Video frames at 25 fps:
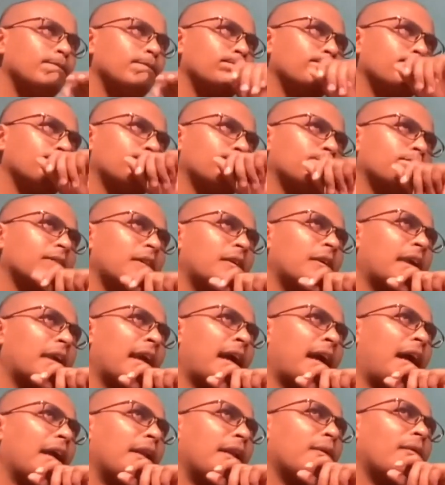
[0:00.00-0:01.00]
mm, okay,
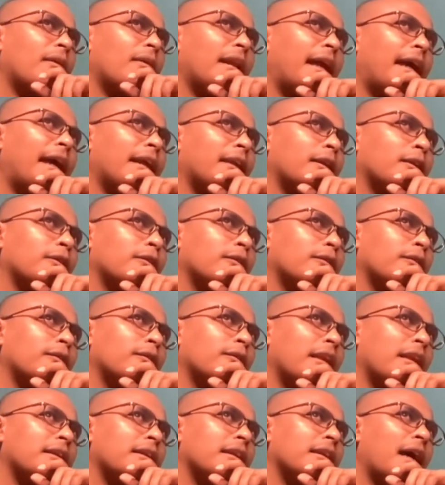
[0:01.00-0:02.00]
I don't like
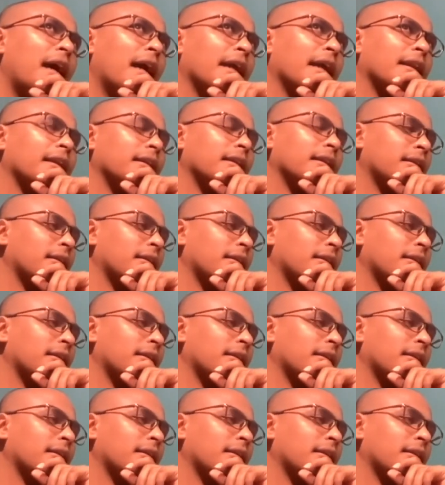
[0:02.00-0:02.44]
29.